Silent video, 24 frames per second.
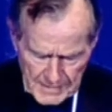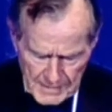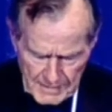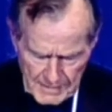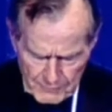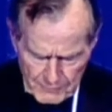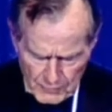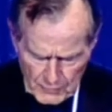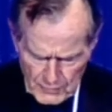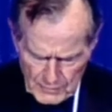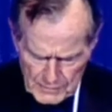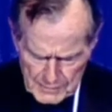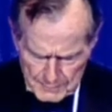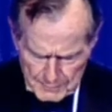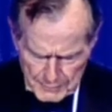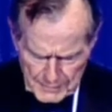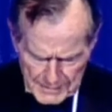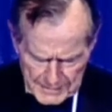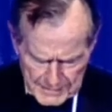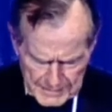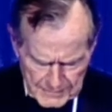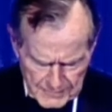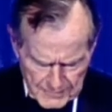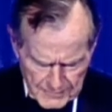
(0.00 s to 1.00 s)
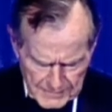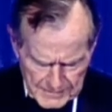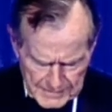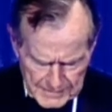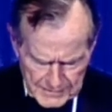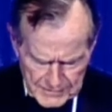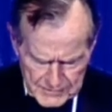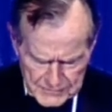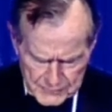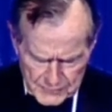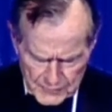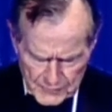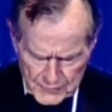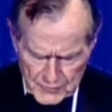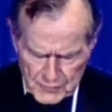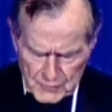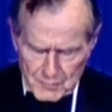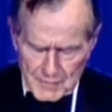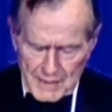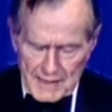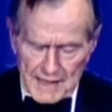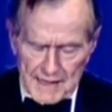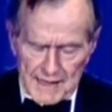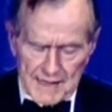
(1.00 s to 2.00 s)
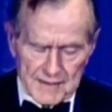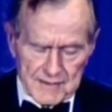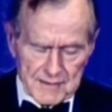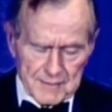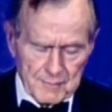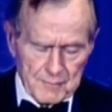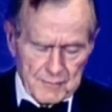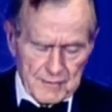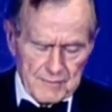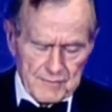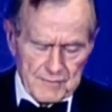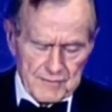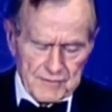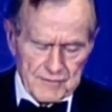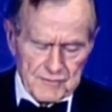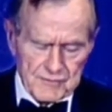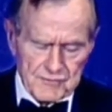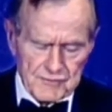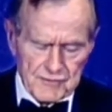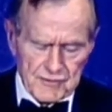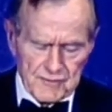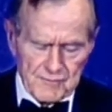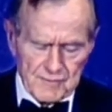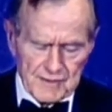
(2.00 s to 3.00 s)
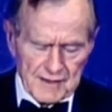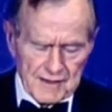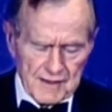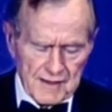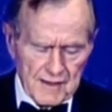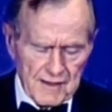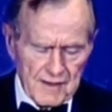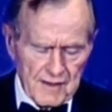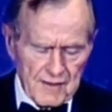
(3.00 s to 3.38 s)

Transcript: Of all the political leaders with whom I had the privilege of serving,